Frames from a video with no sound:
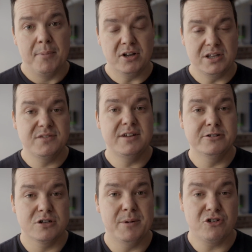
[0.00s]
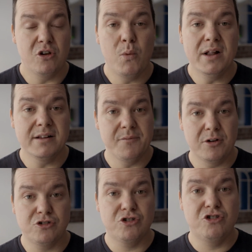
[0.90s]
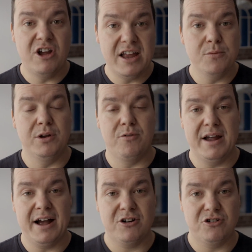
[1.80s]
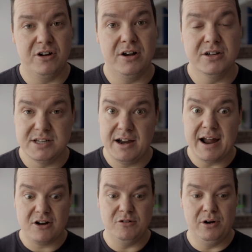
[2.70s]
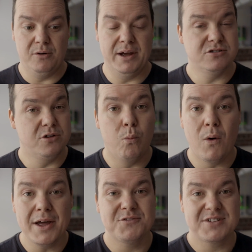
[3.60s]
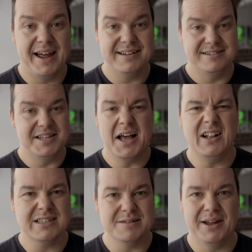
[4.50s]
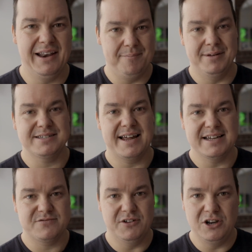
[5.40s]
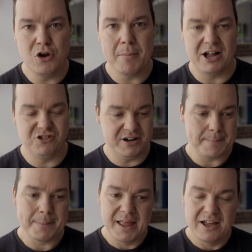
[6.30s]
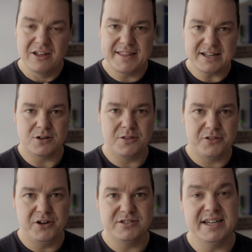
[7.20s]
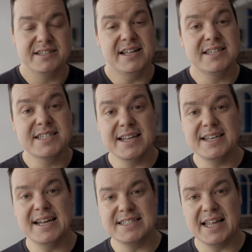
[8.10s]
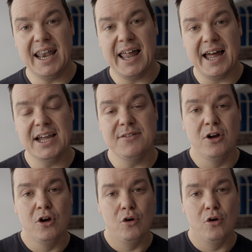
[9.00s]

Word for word: because they've seen so much, they will give a genuine reaction because they're actually blown away. So the wife test is the ultimate litmus test for new magic. That's on Thursdays, and then Sunday is the live